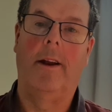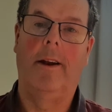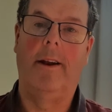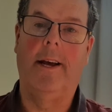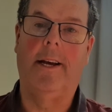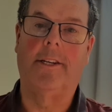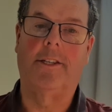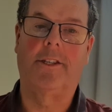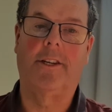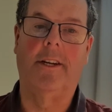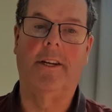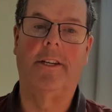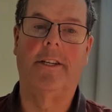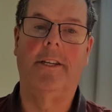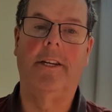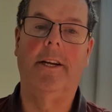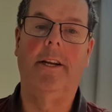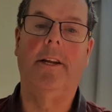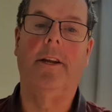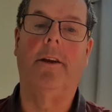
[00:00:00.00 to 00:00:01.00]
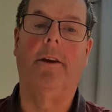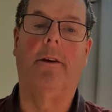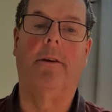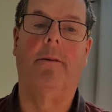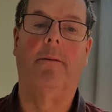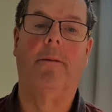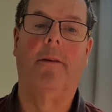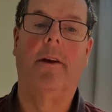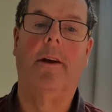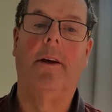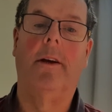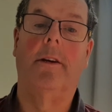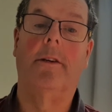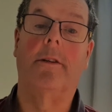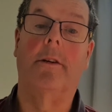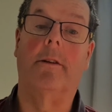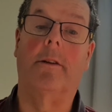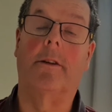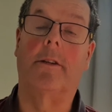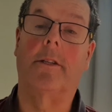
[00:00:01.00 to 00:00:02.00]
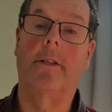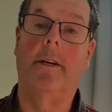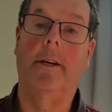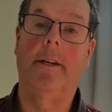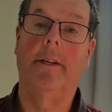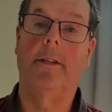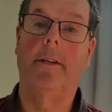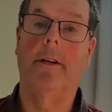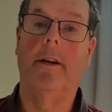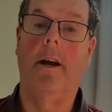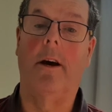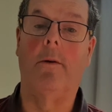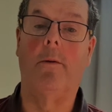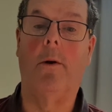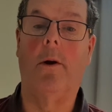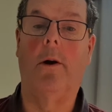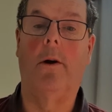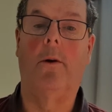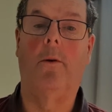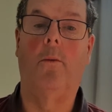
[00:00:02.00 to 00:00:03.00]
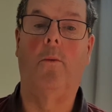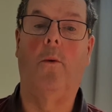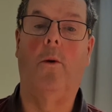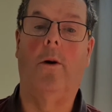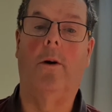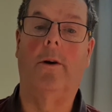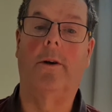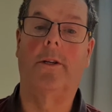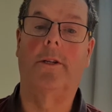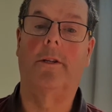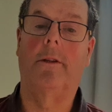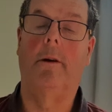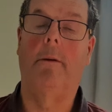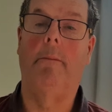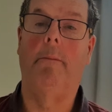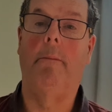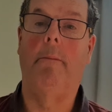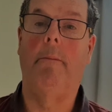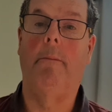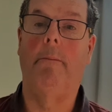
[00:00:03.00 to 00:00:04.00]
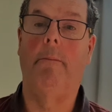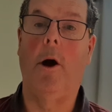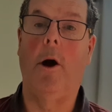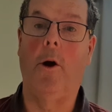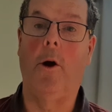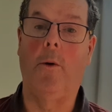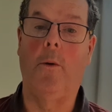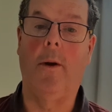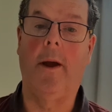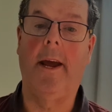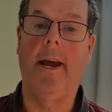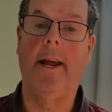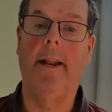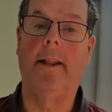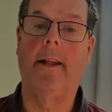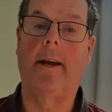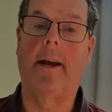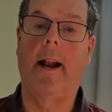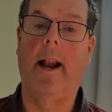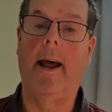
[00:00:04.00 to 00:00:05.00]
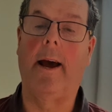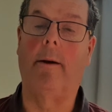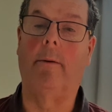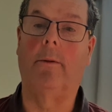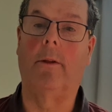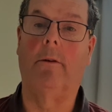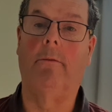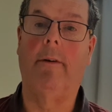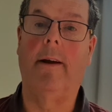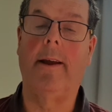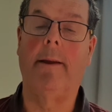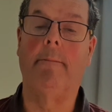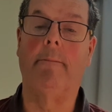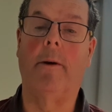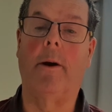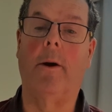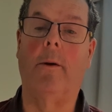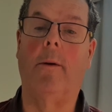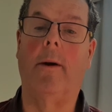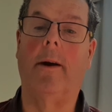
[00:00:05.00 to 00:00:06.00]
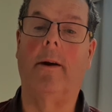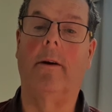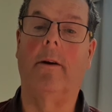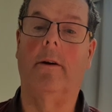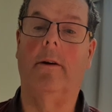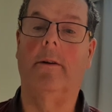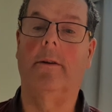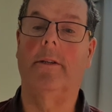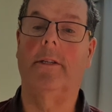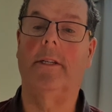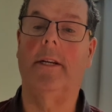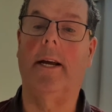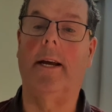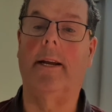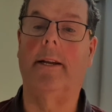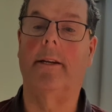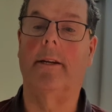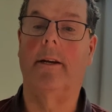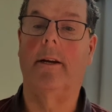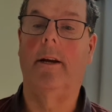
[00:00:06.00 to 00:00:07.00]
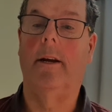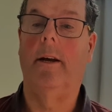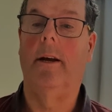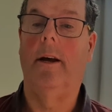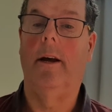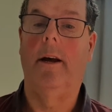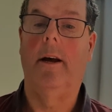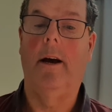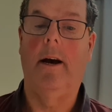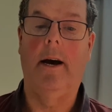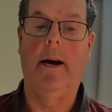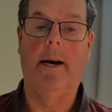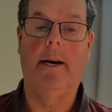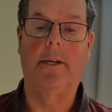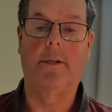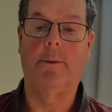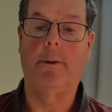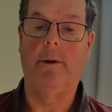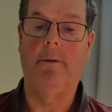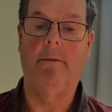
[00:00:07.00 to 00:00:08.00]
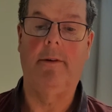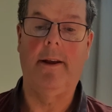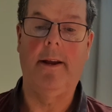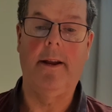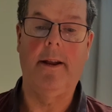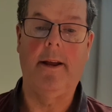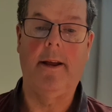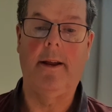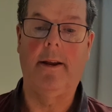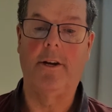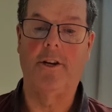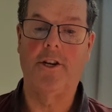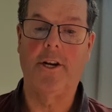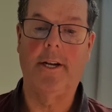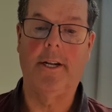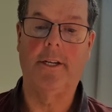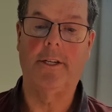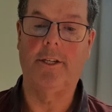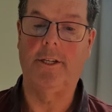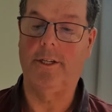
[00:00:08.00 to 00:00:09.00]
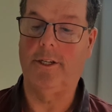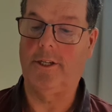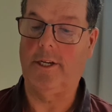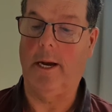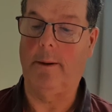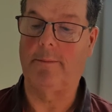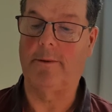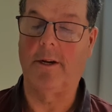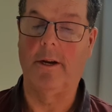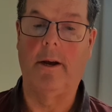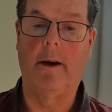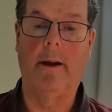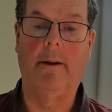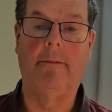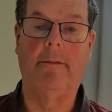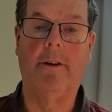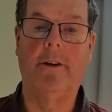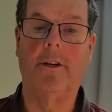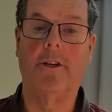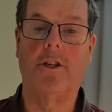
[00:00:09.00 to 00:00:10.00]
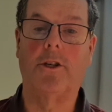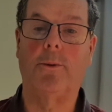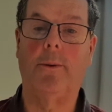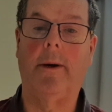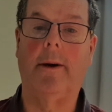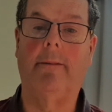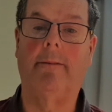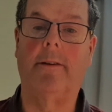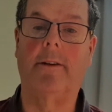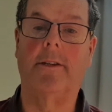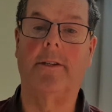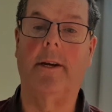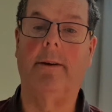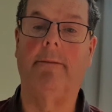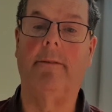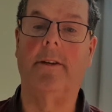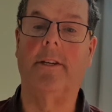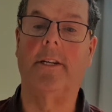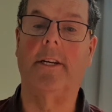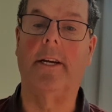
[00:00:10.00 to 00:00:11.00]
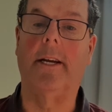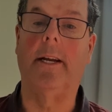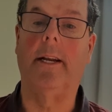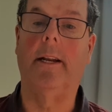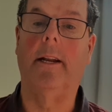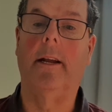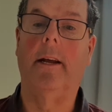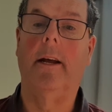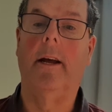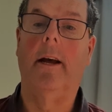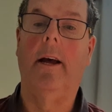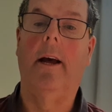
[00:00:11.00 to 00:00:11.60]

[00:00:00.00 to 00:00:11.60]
Let's continue. So the sign to Noah was the bow in the cloud, the rainbow. And God said, as we read in Genesis chapter 9, verse 12 to 17,